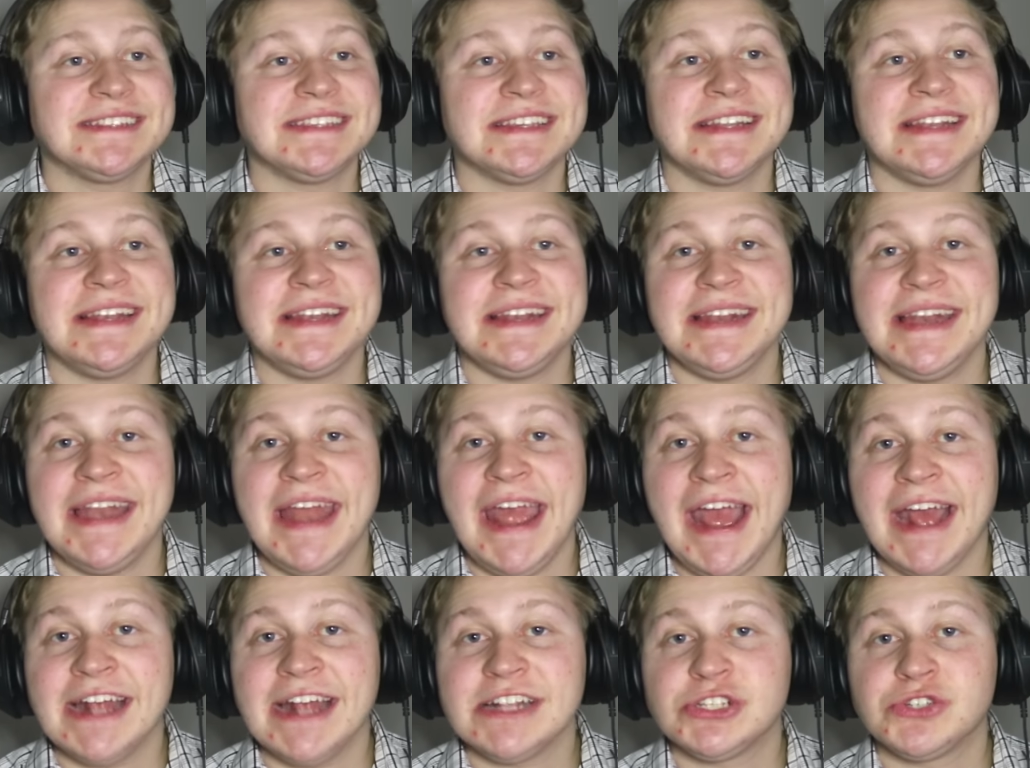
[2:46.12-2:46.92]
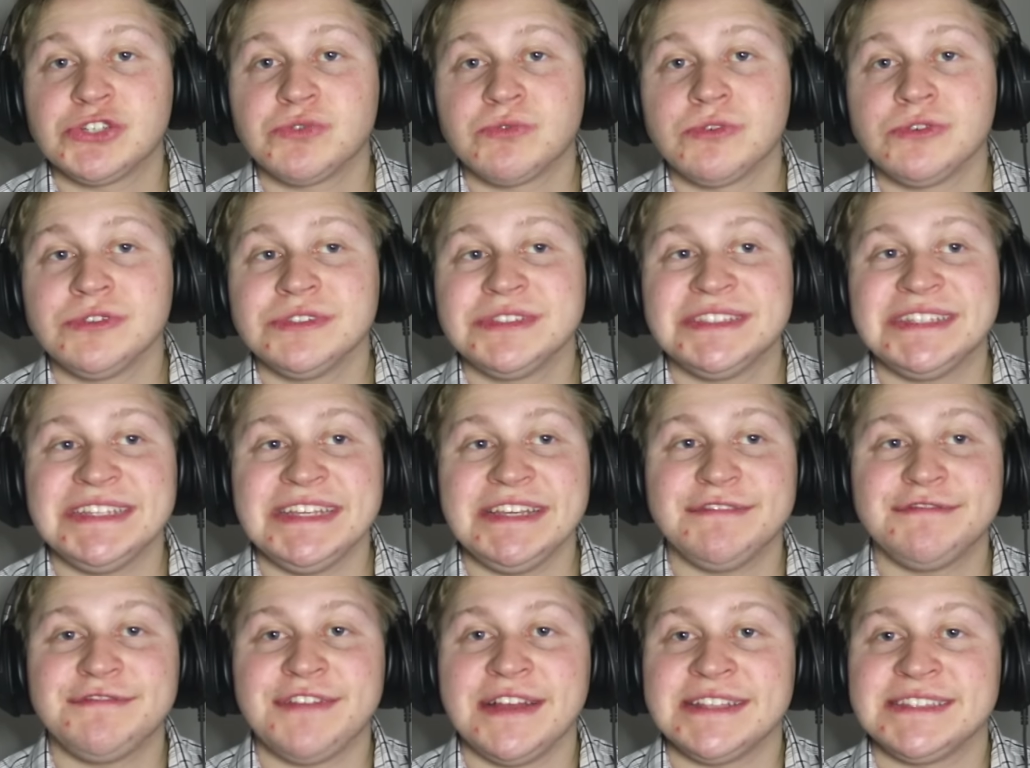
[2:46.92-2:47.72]
It's a natural
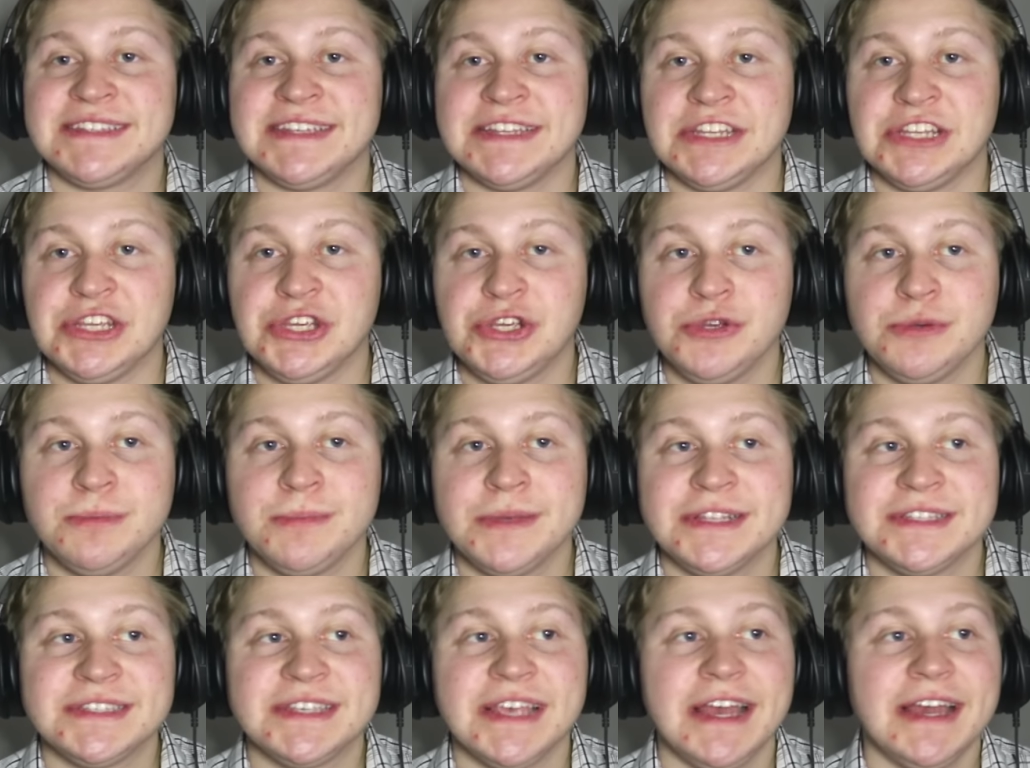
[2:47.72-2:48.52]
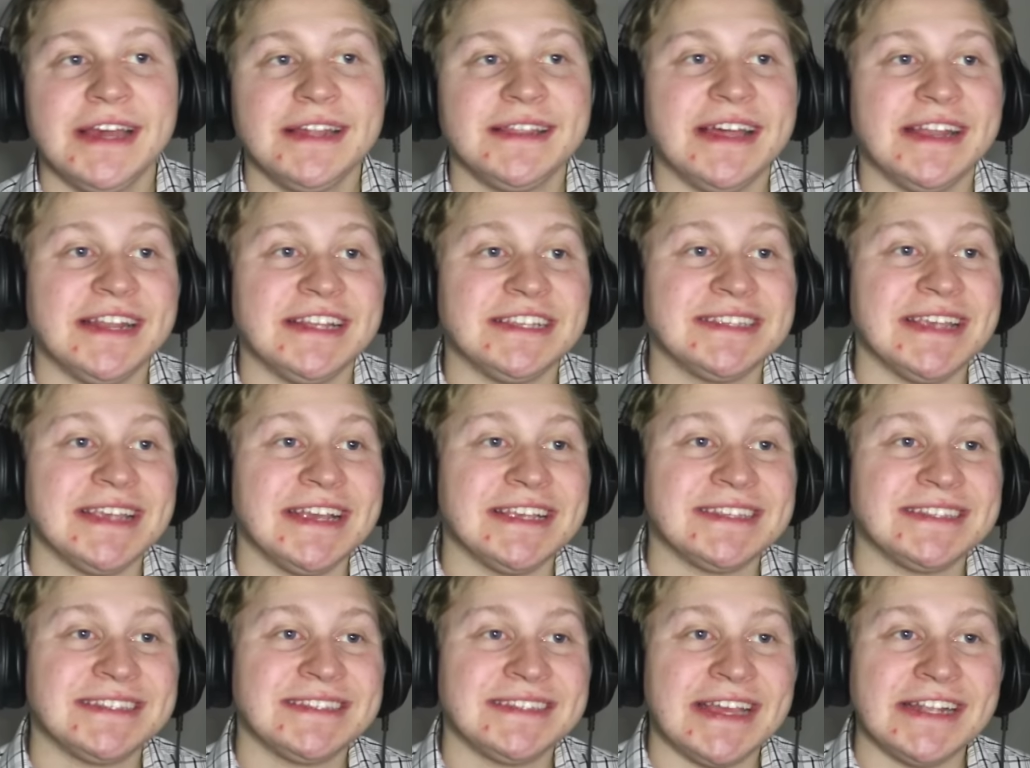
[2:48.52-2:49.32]
defense in humans that is
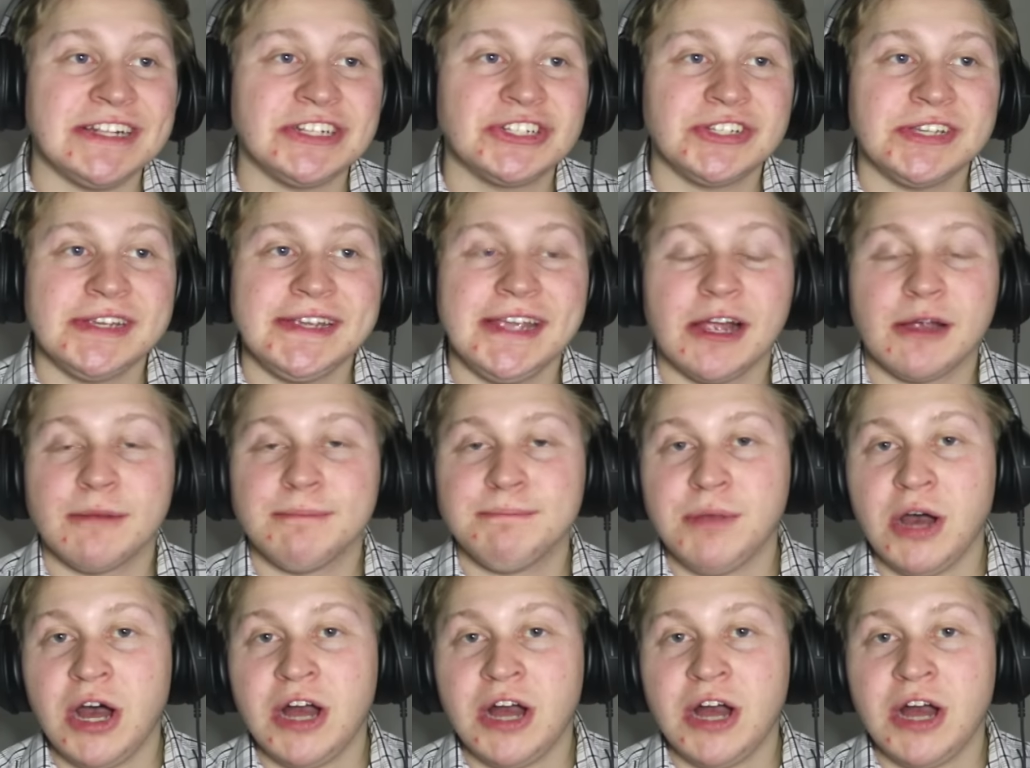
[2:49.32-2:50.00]
essentially our